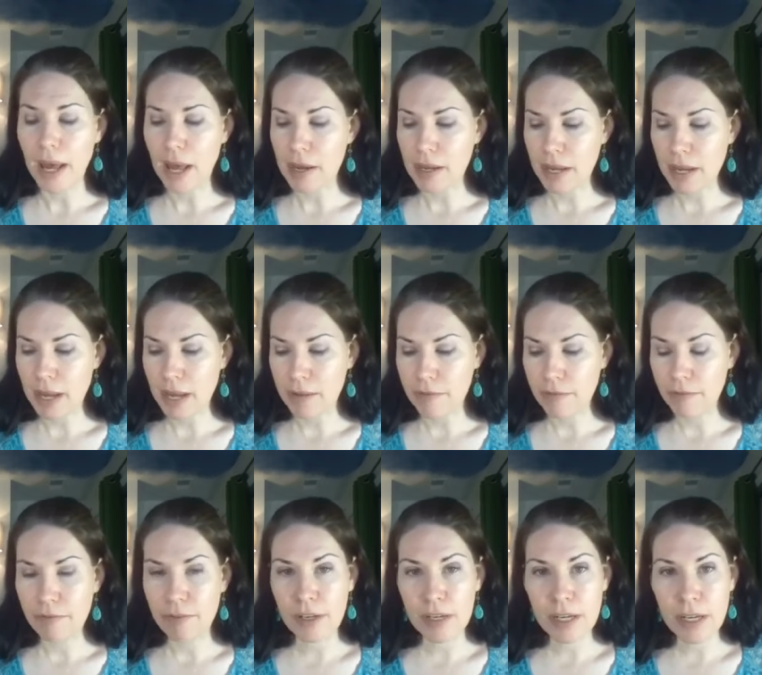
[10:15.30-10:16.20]
I have
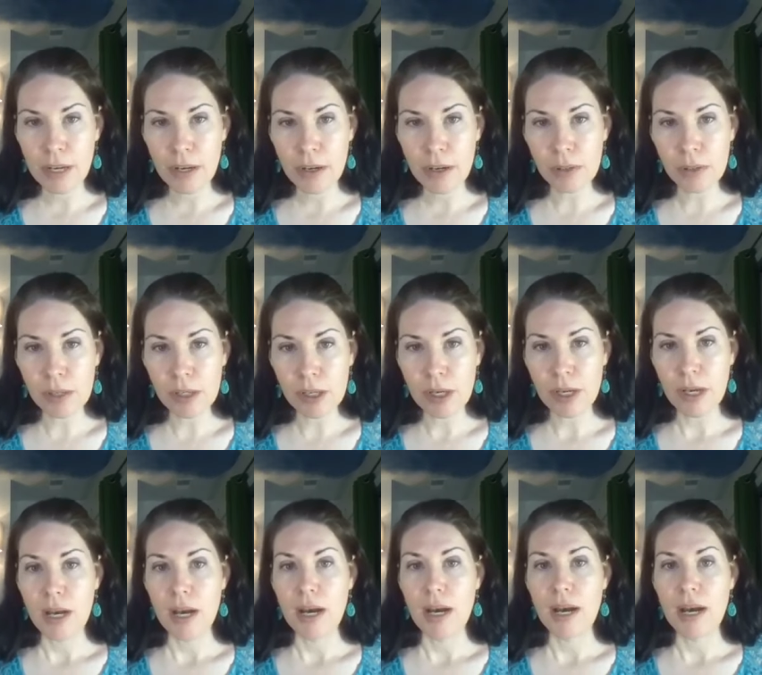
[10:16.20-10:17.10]
videos
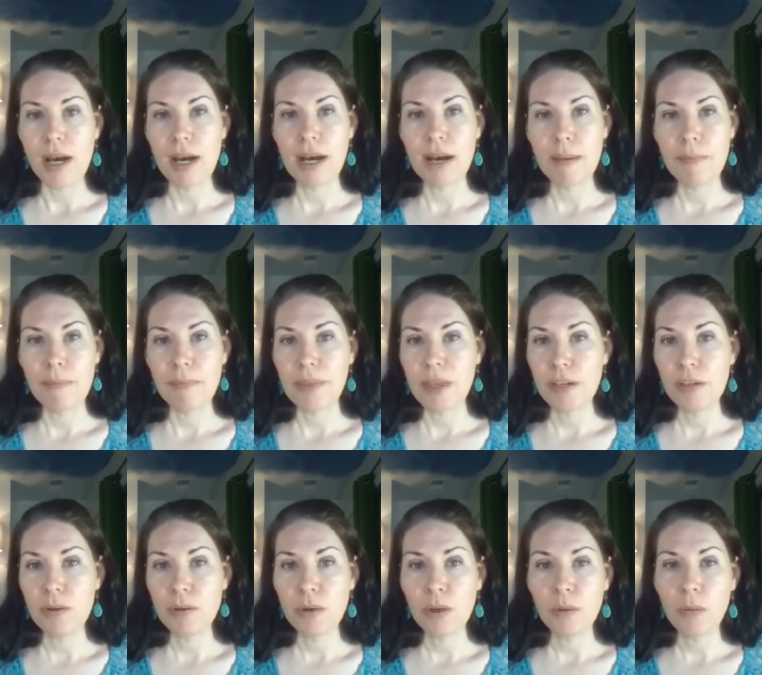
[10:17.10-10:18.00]
um, that
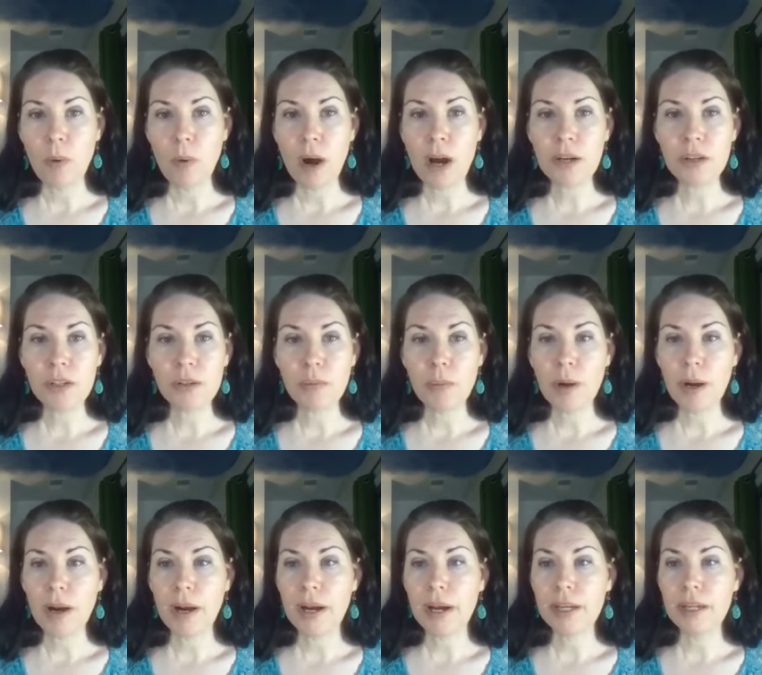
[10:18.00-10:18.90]
you can watch
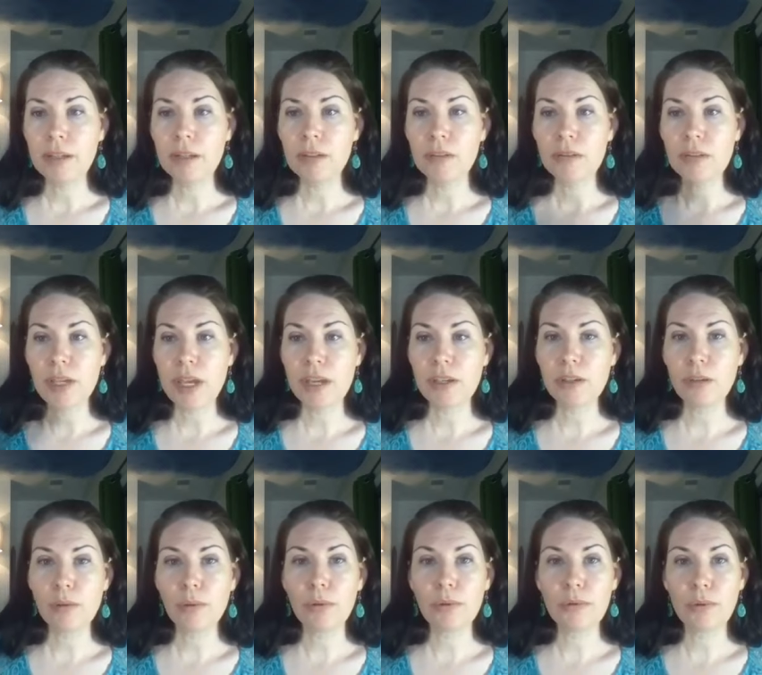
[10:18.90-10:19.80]
where I take
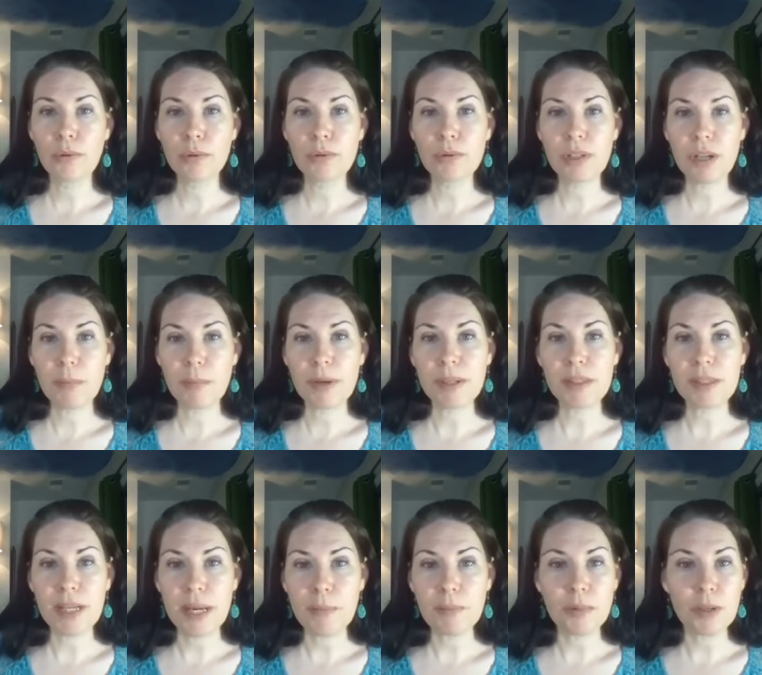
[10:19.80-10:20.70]
you through step by
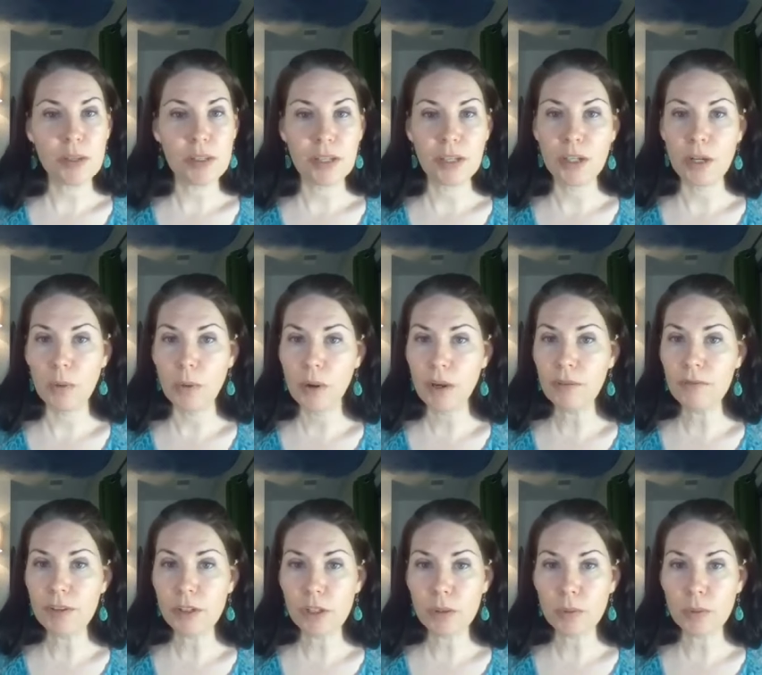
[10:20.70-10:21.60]
step because I know we're all
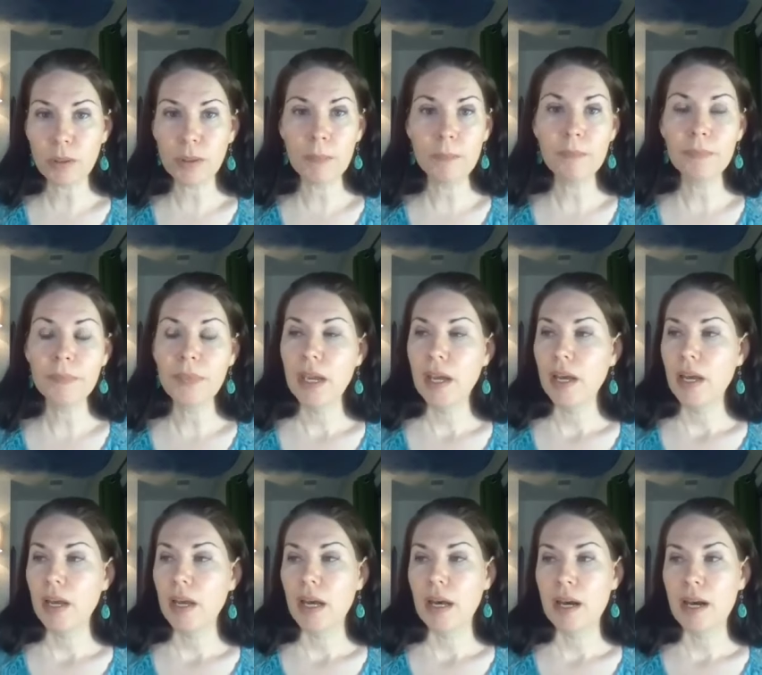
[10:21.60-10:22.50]
visual
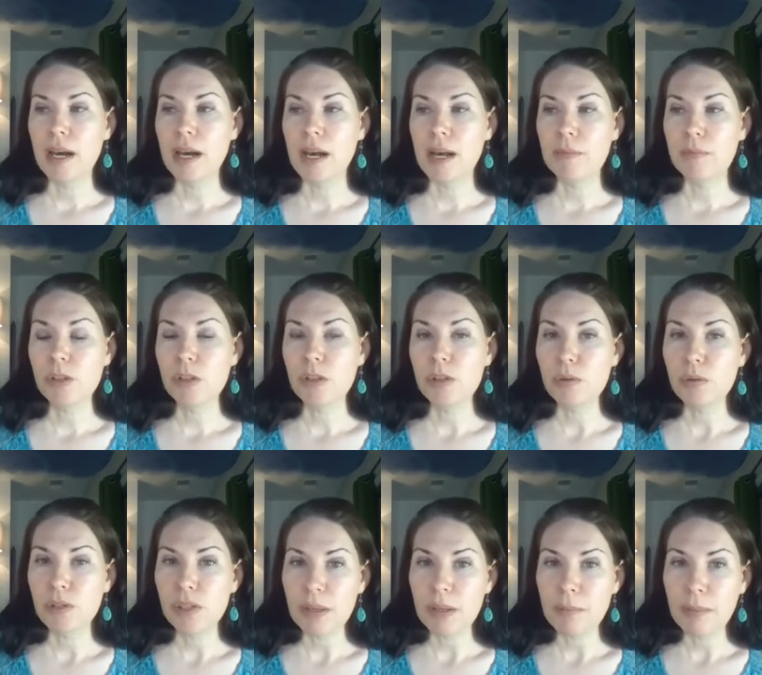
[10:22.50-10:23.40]
um, so you
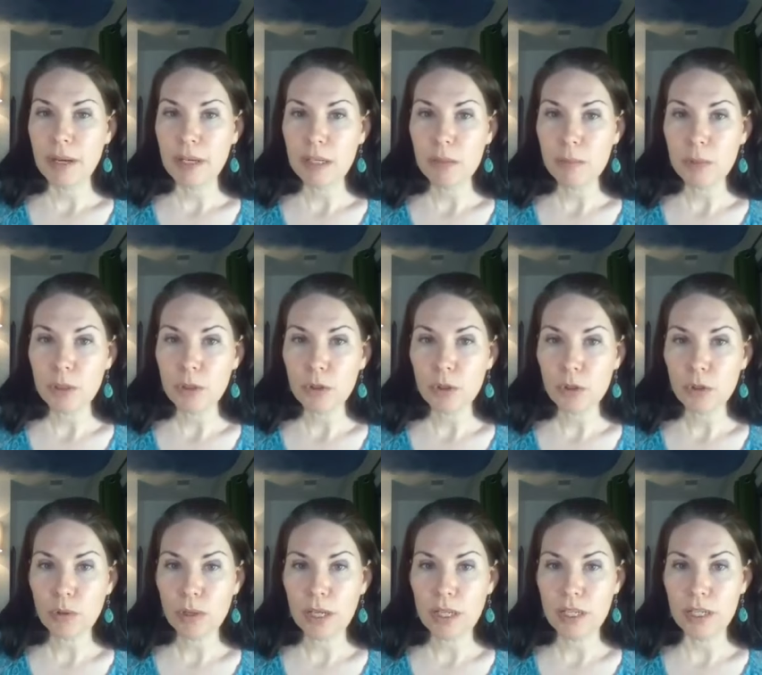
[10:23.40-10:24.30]
see my computer
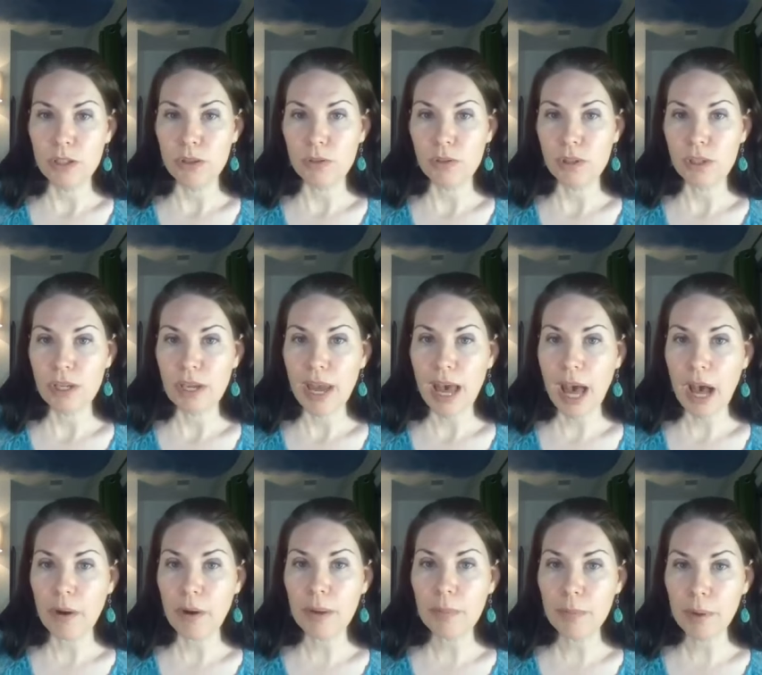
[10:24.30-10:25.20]
screen and you see
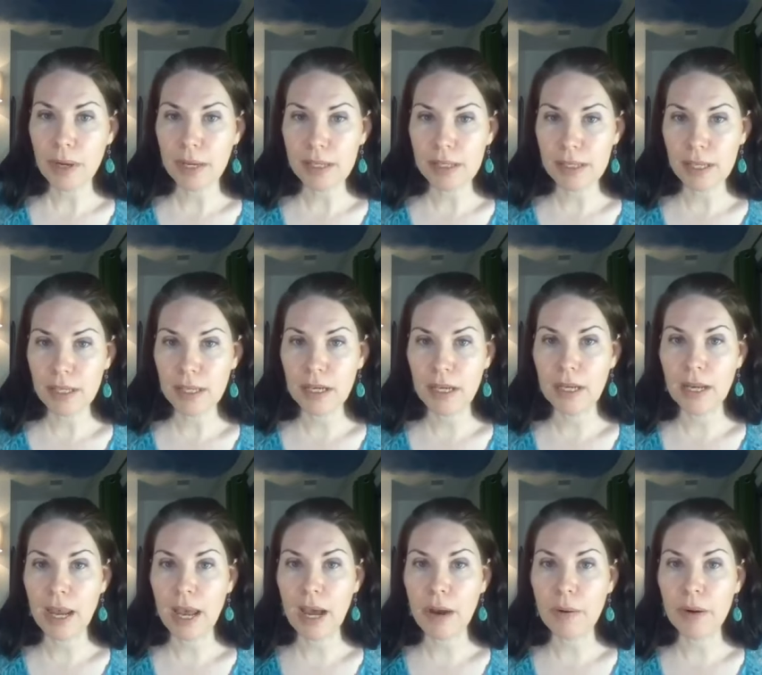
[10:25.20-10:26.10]
how I price it
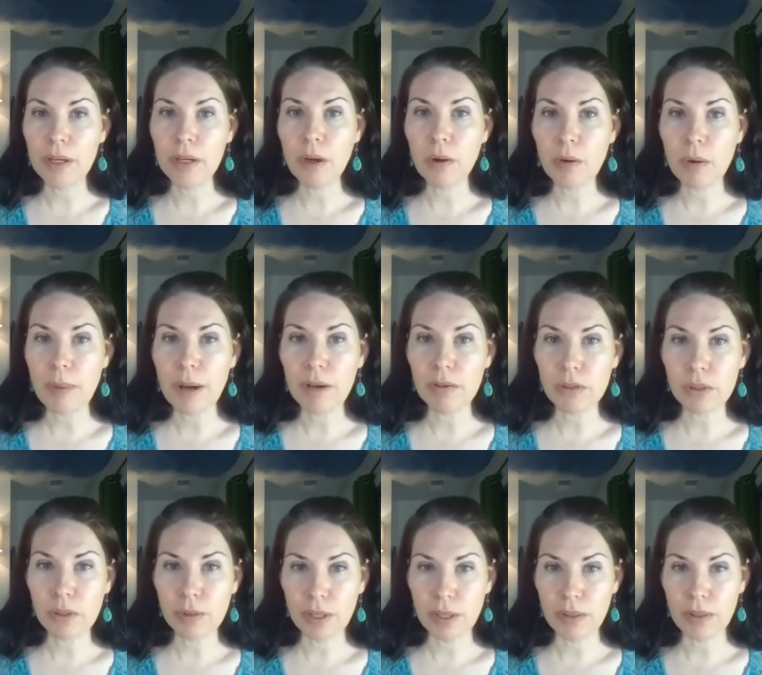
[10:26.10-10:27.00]
and how I go about
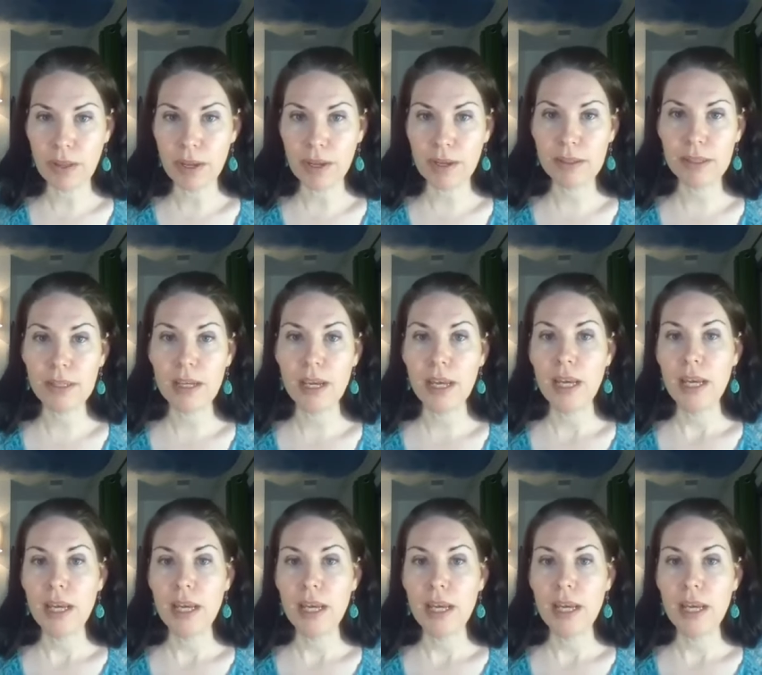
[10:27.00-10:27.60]
doing things.